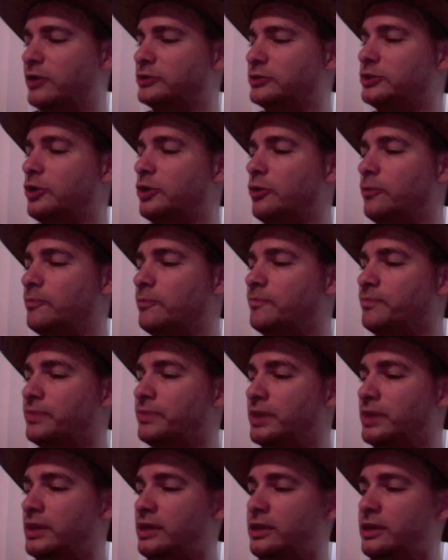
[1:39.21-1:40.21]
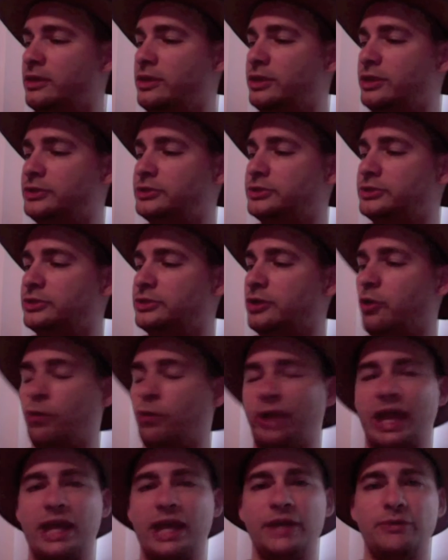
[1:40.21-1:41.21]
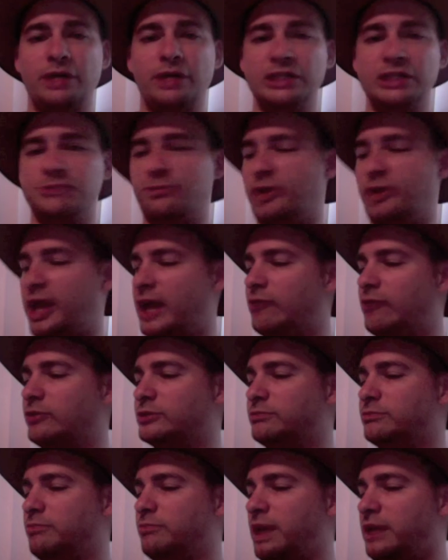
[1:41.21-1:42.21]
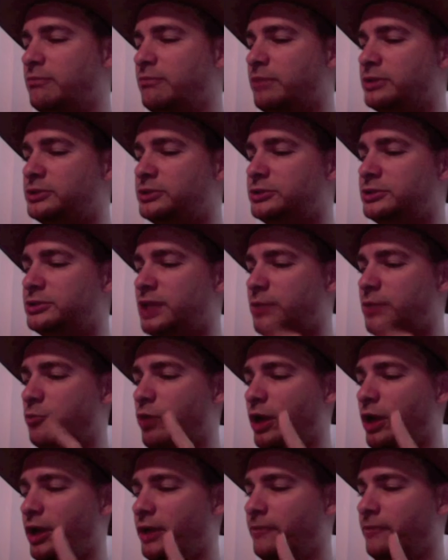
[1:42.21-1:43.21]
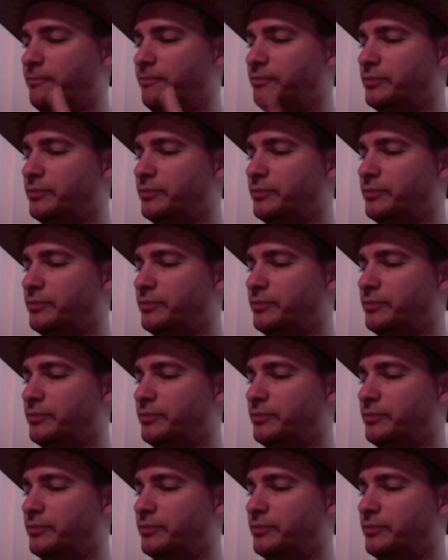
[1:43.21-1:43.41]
So this organic raspberry ale is made much the same way.